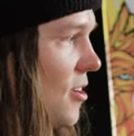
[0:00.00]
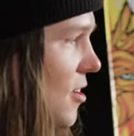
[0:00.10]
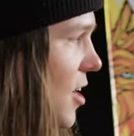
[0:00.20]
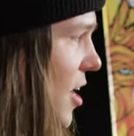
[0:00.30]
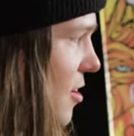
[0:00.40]

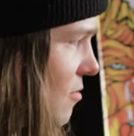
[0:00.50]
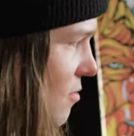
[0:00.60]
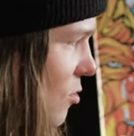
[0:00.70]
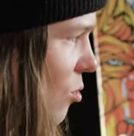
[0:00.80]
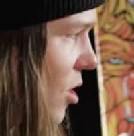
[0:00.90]
and
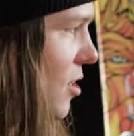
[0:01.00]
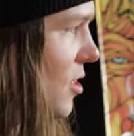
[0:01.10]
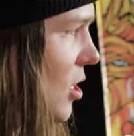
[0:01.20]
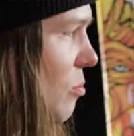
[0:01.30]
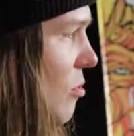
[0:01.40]
quite
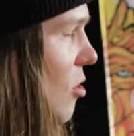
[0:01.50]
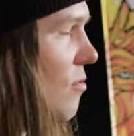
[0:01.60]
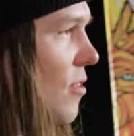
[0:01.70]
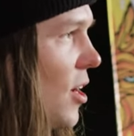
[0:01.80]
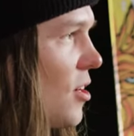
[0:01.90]
low
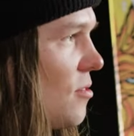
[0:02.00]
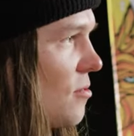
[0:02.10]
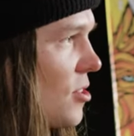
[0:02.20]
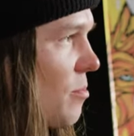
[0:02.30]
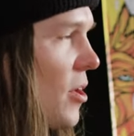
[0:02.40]
profile
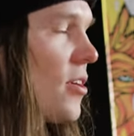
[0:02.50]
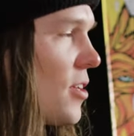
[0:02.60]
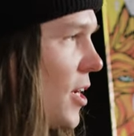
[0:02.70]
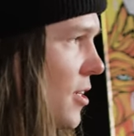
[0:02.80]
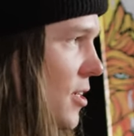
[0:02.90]
compared
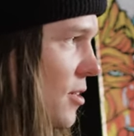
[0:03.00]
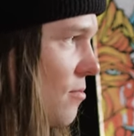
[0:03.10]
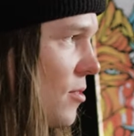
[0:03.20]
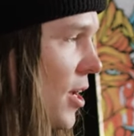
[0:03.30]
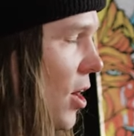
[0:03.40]
to like
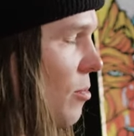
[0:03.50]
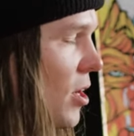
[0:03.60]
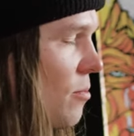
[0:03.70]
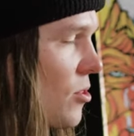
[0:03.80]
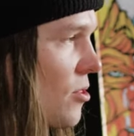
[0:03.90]
an
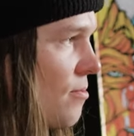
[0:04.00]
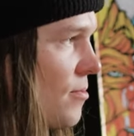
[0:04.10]
Alpine boot.